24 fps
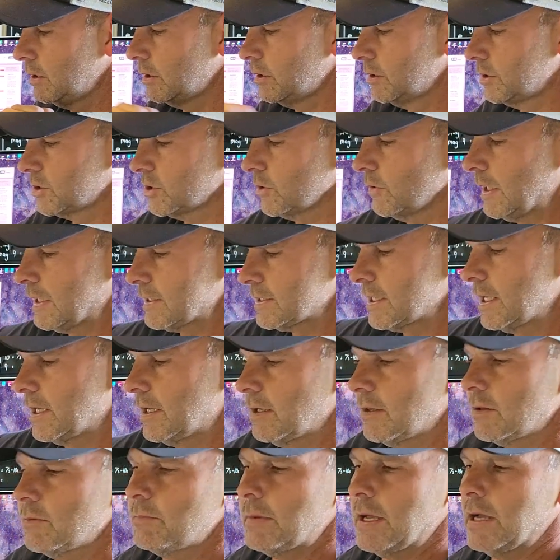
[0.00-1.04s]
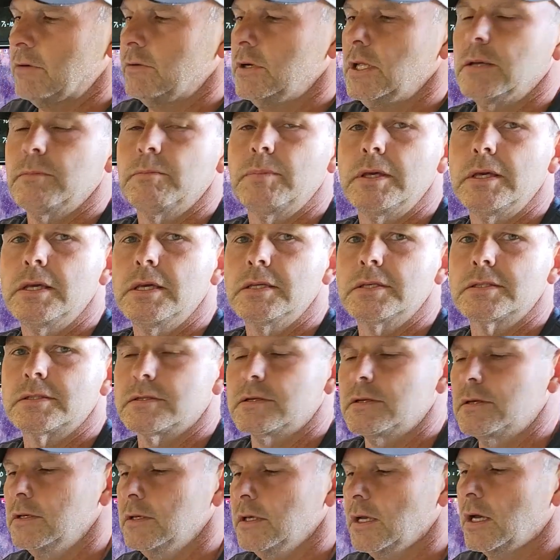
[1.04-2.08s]
So that's kind of the mounting
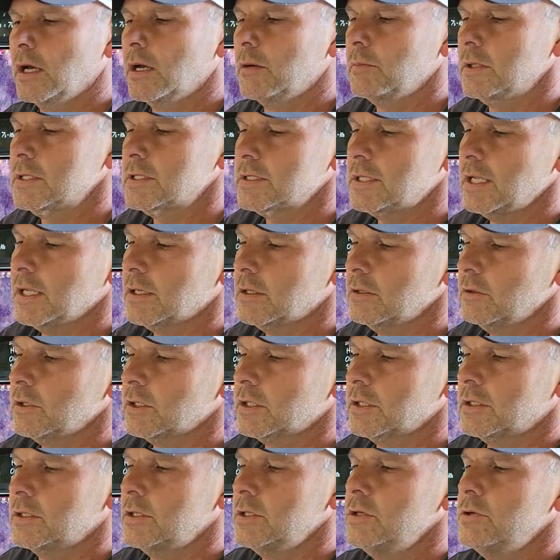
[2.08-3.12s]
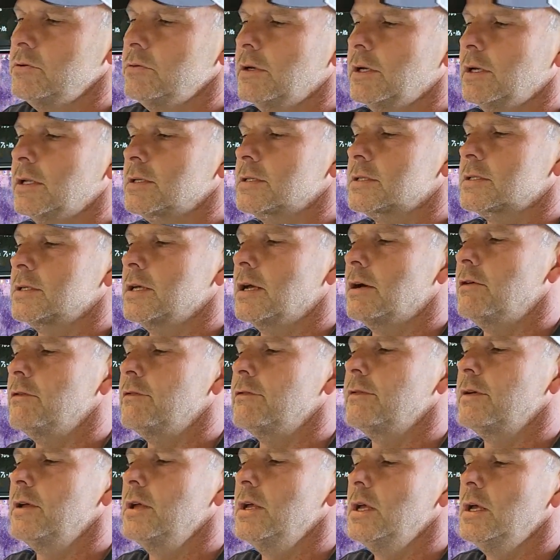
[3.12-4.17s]
piece. Let's take a look at the unit itself.